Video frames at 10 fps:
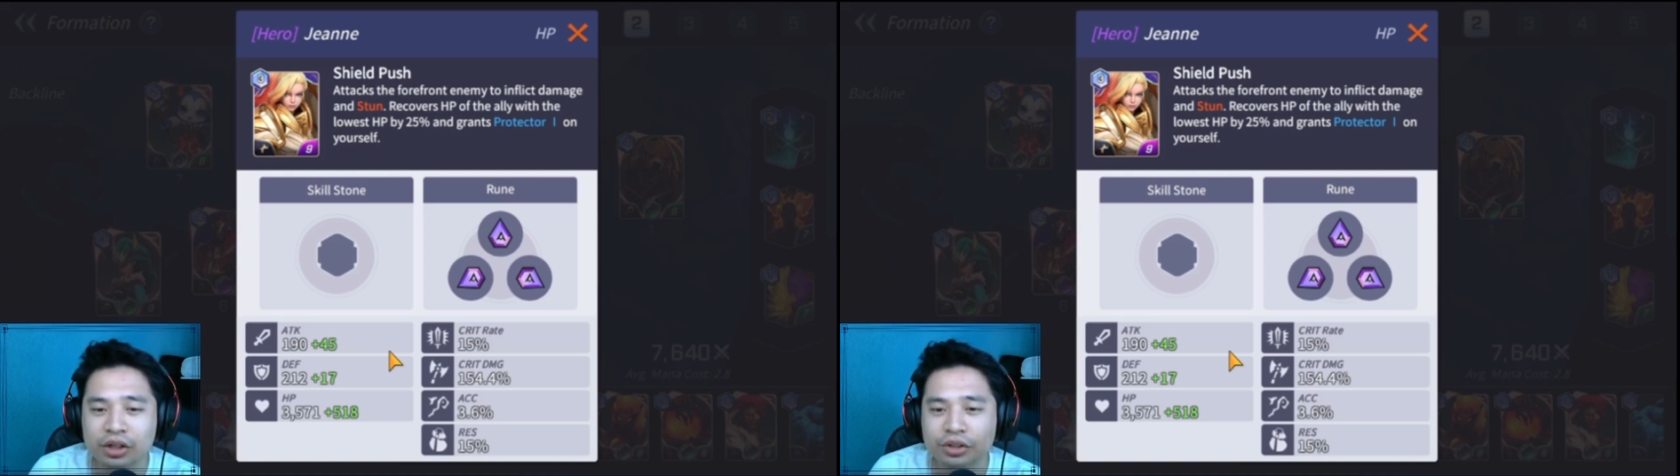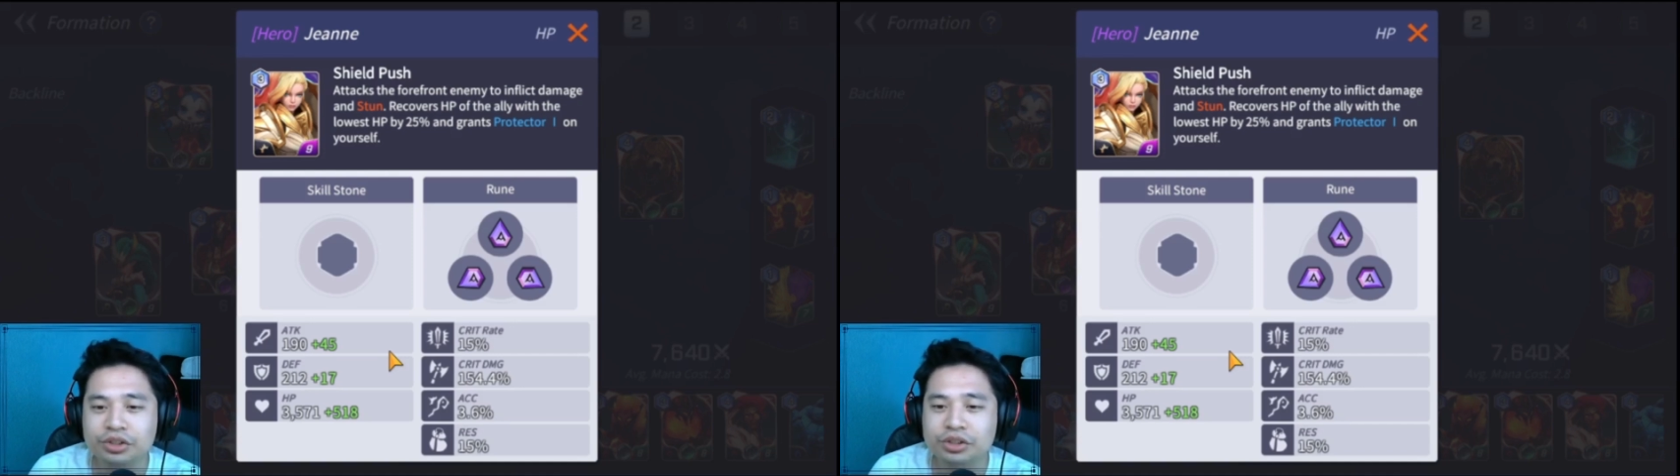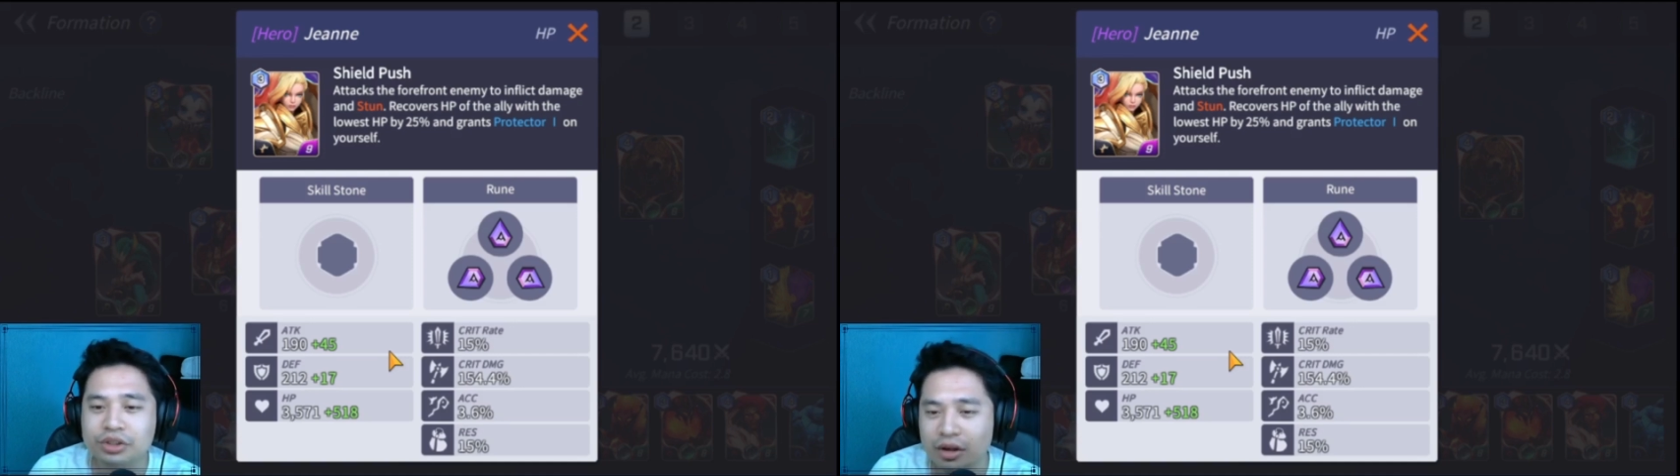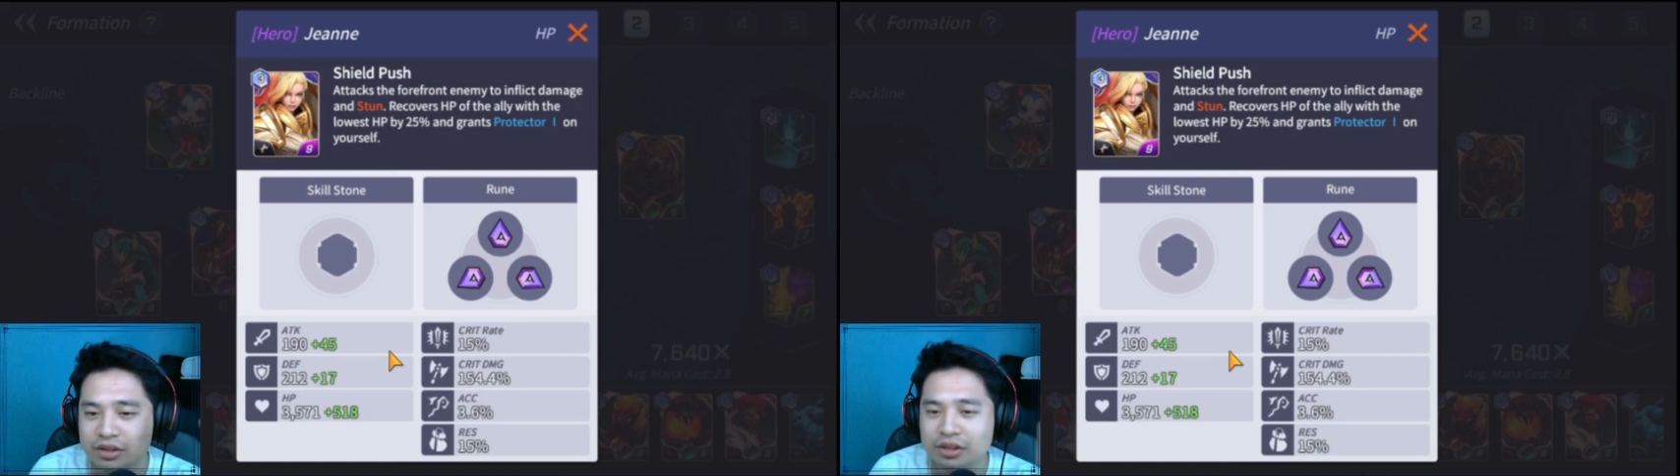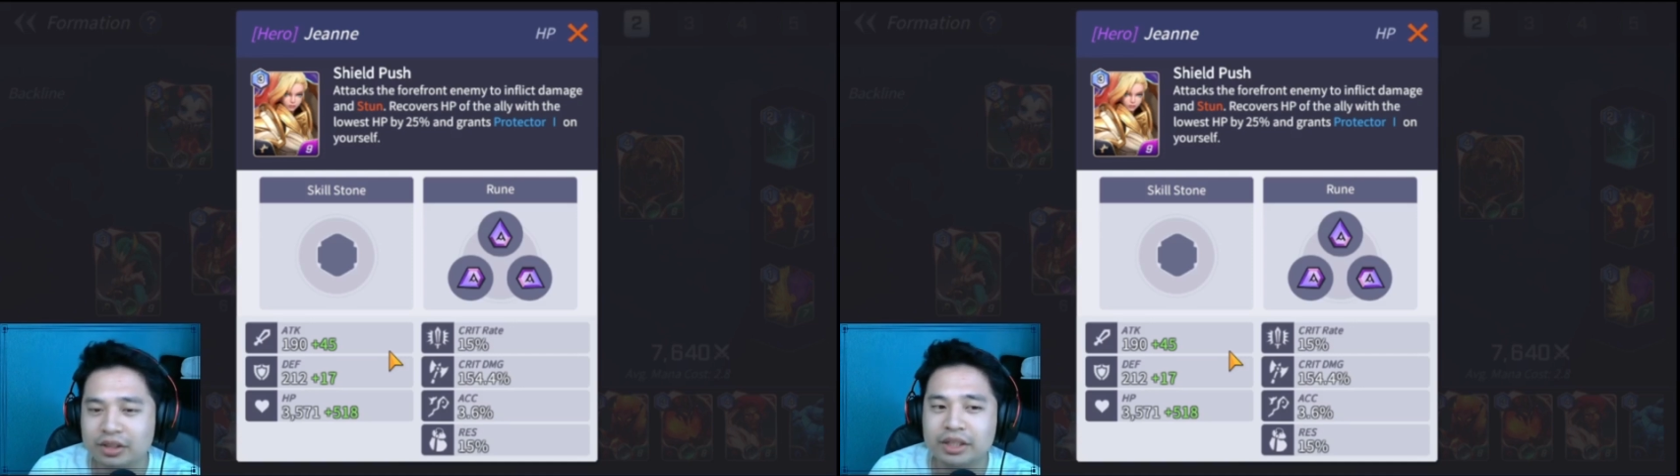you just
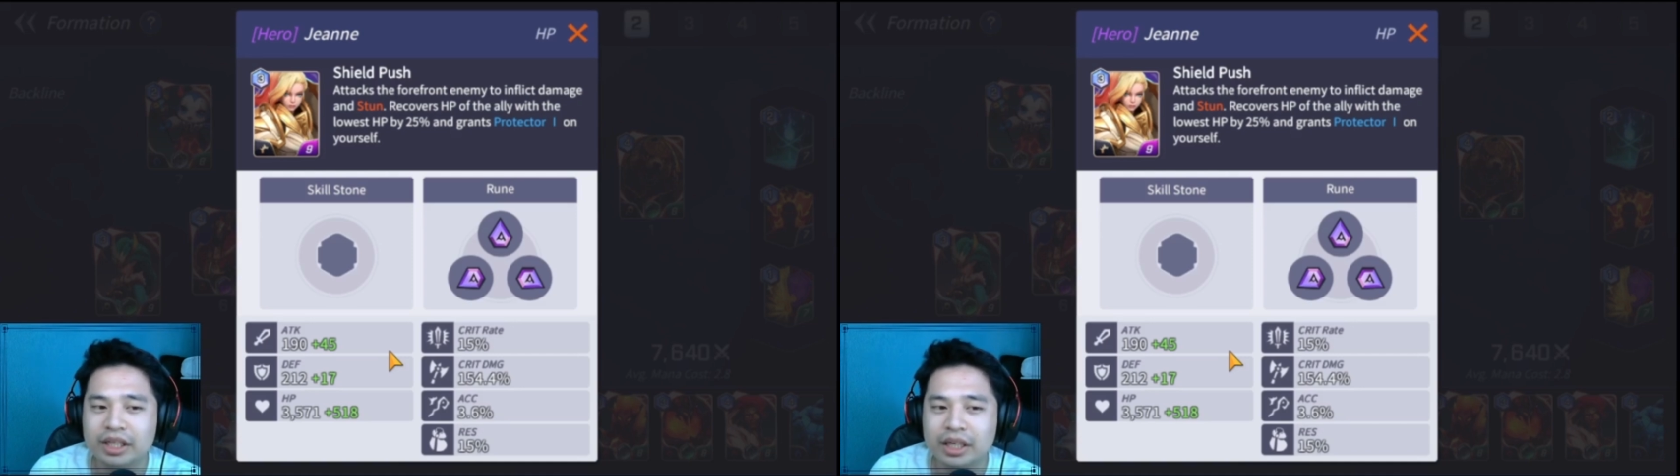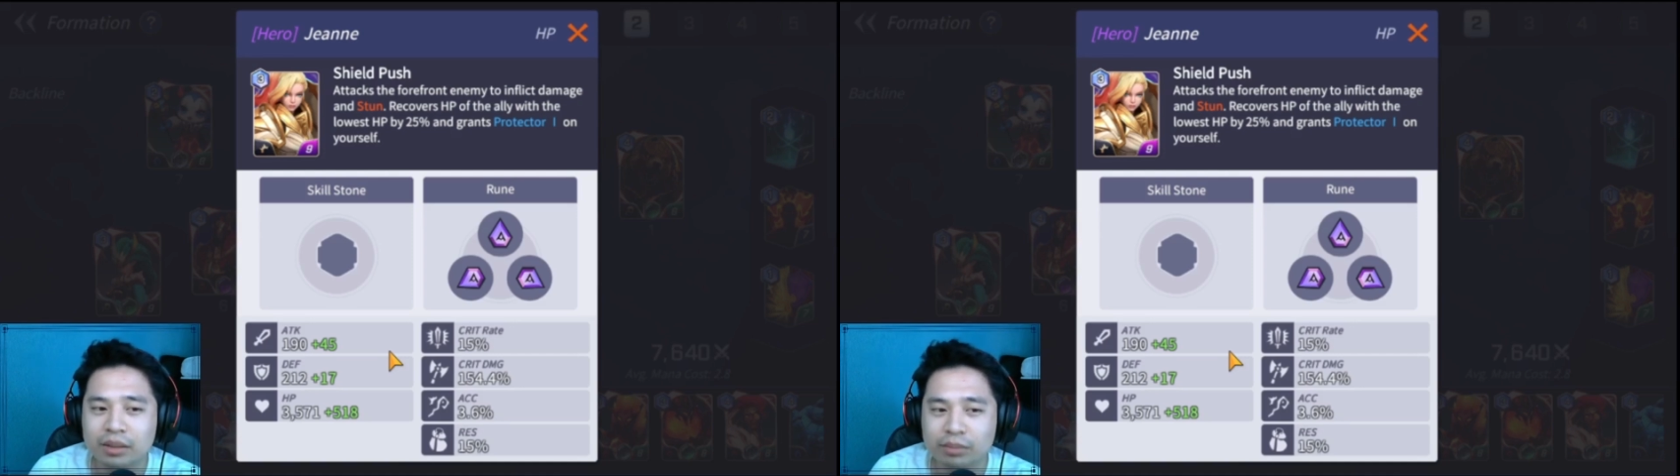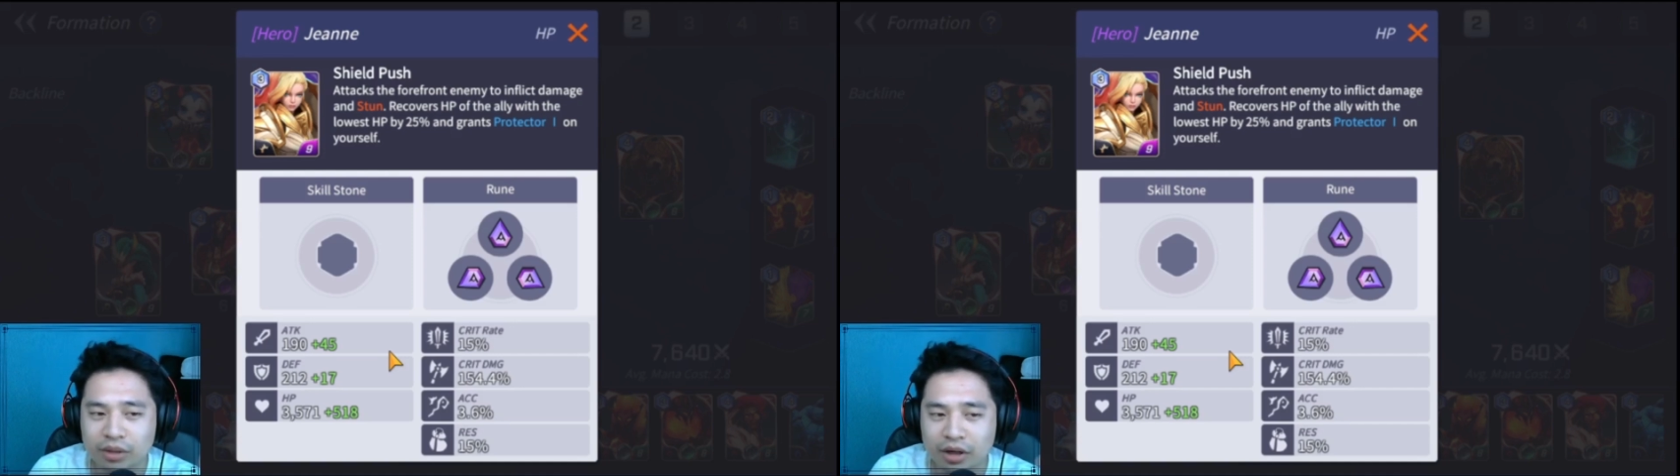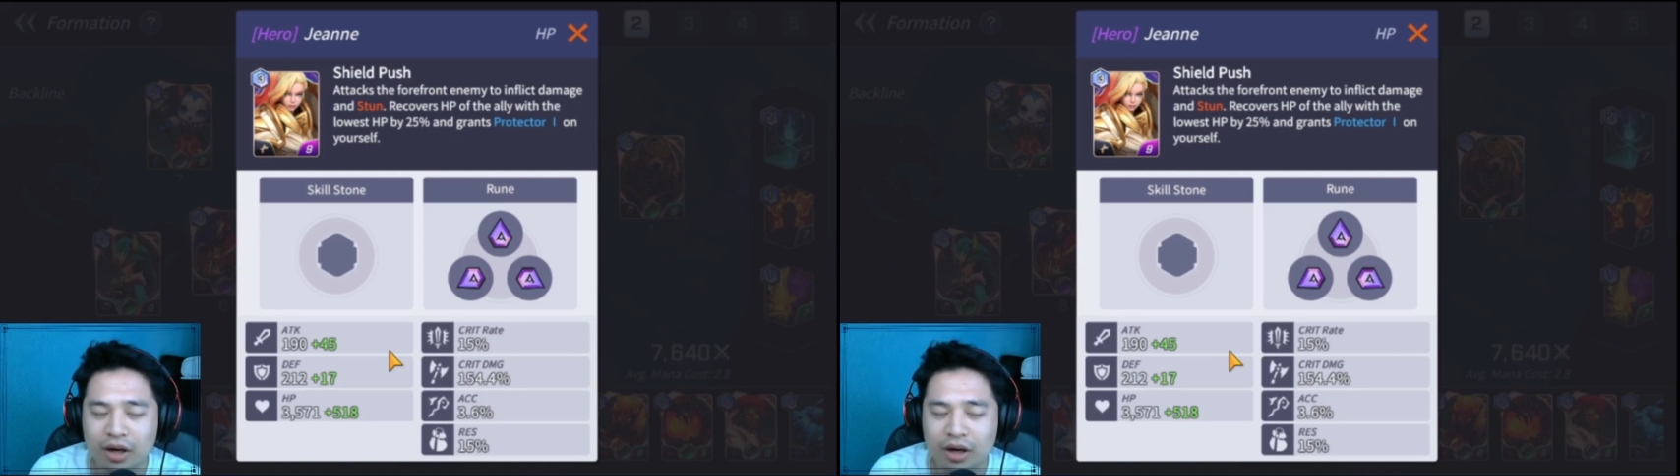constantly keep